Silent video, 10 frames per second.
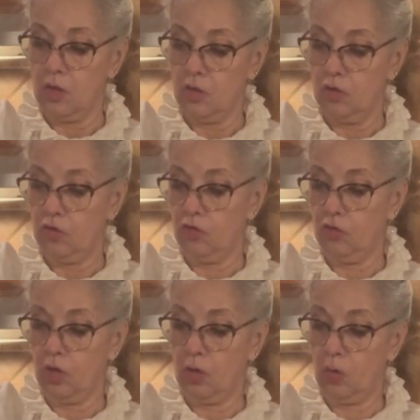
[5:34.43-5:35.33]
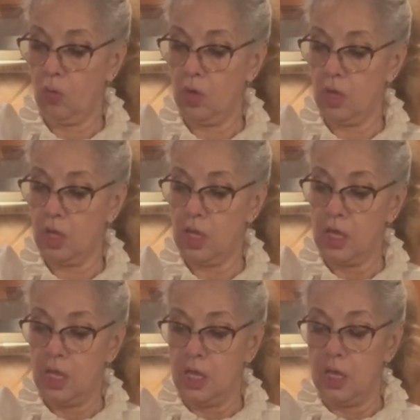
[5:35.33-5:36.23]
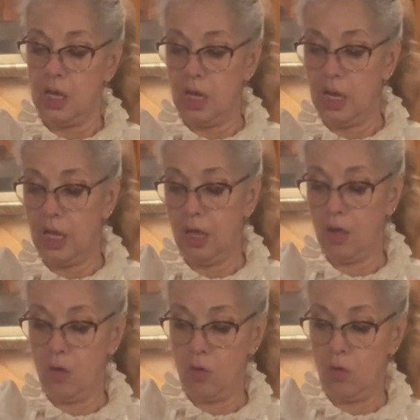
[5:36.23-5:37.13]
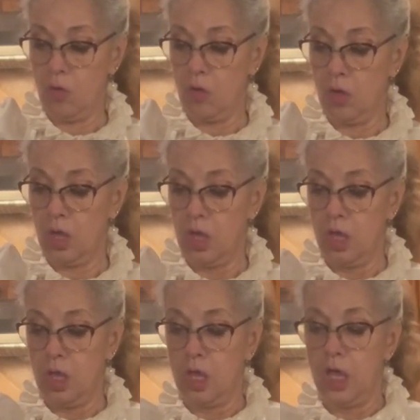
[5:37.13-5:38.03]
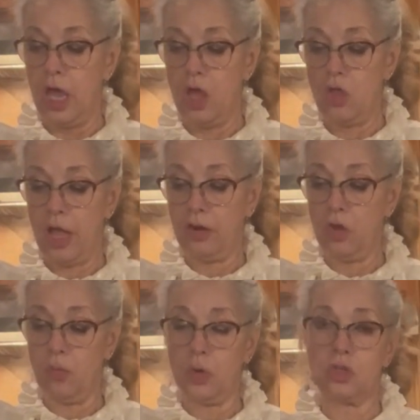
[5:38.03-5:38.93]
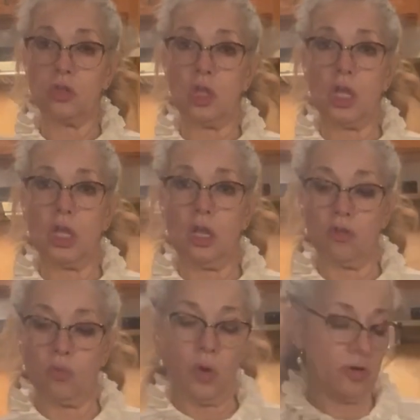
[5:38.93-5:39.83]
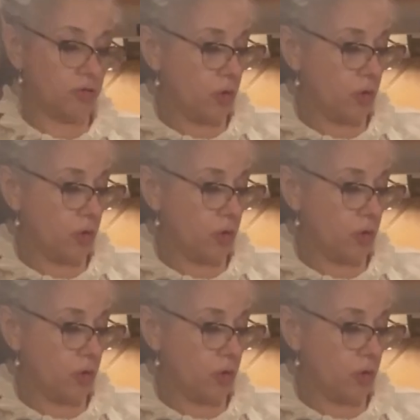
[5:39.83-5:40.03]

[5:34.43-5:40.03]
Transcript: So now, and I know what you're thinking is, where's the